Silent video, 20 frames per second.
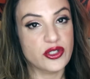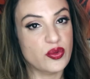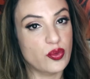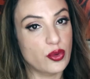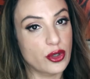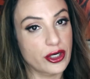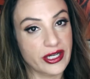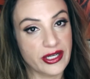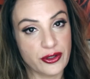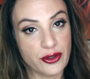is
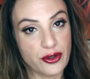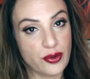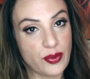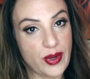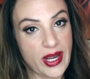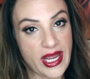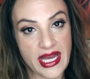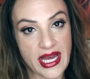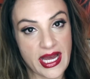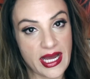working her
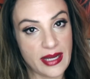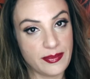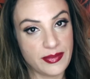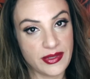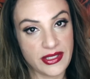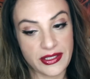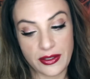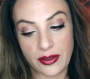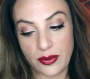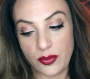way up,
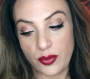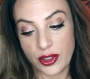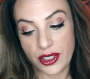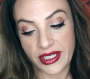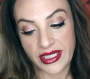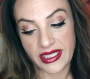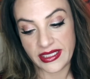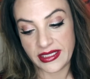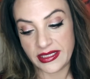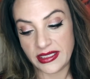you know,
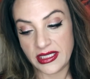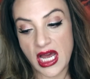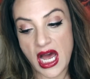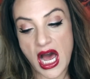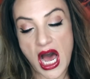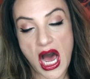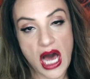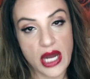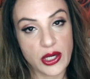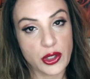working
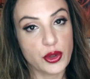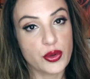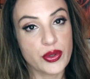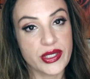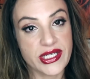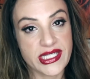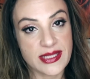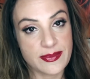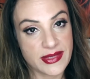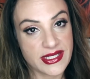on
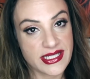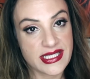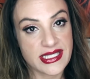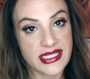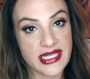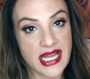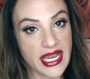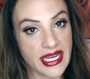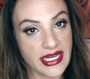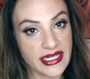Christmas
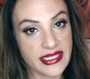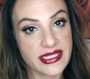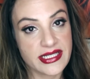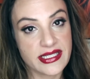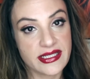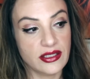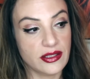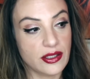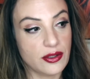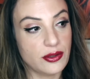night,
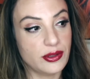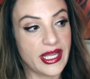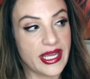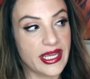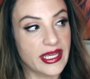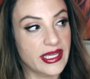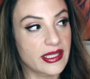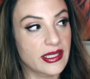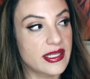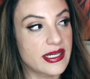you know,
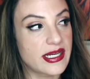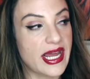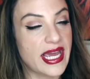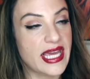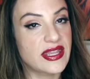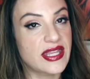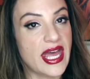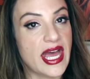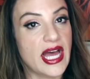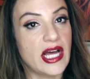like the
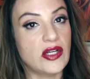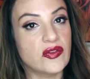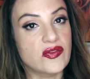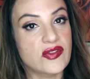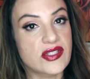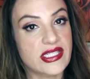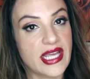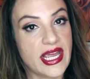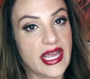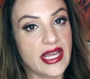night the
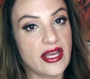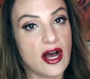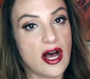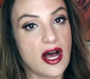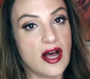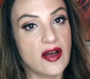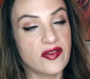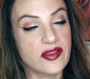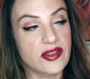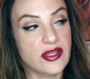elves take
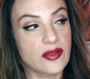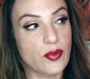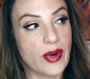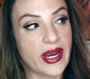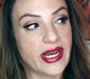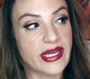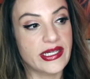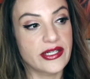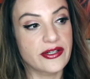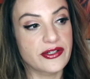off and the
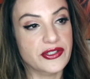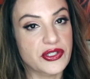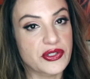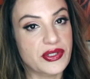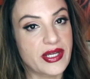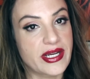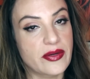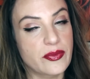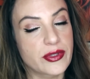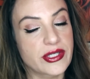reindeers are
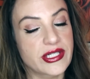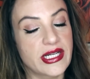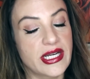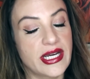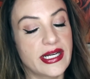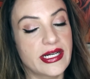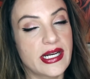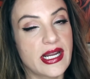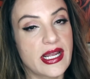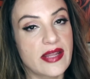like, we're
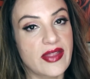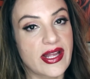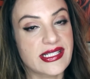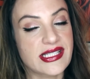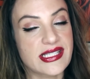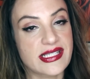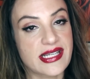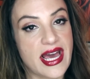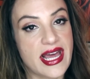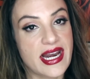done. That's
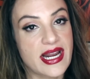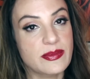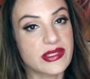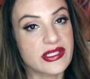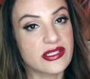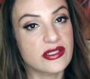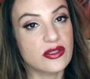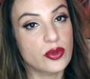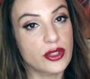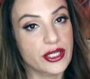the night I'm
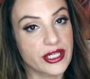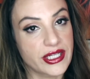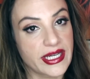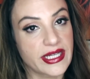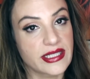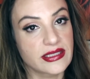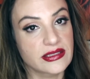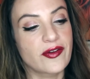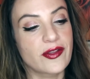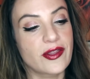still
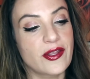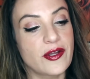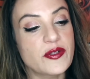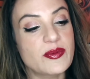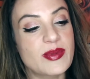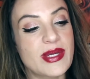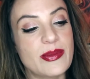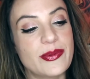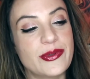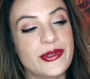working. For those
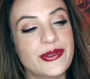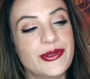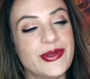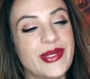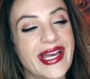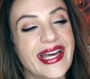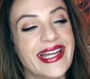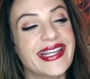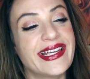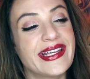people who
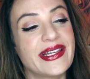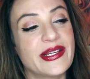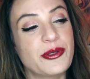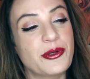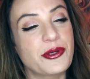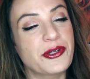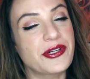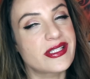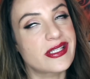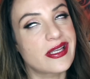get it and who
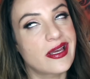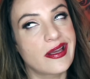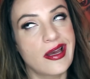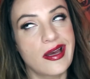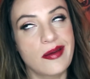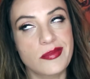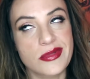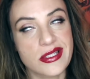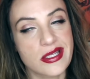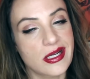are just like,
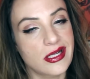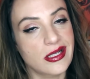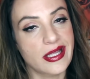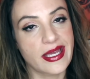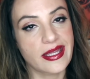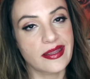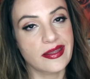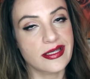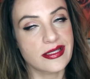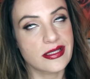I'm just gonna
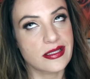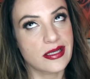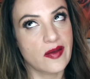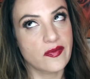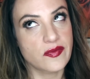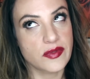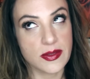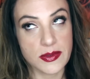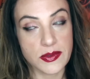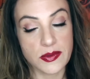like this and
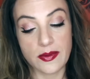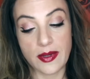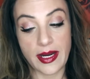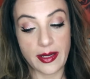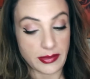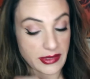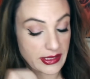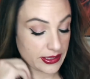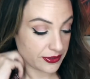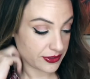I've
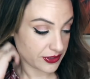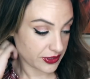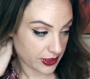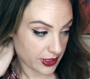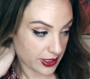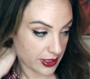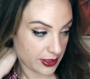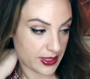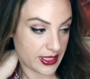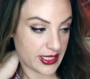subscribed years
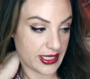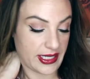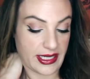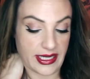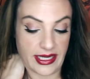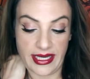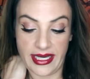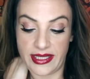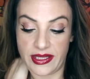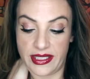ago, honey,
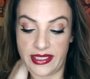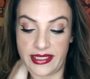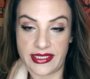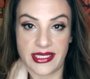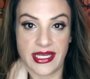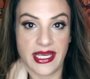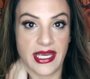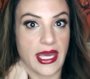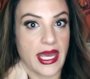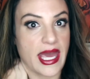I get this.
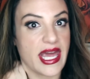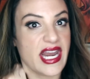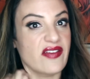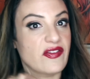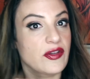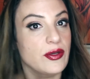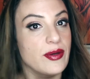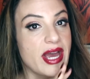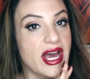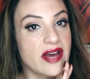And
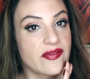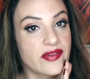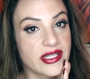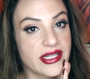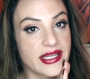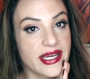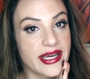if you haven't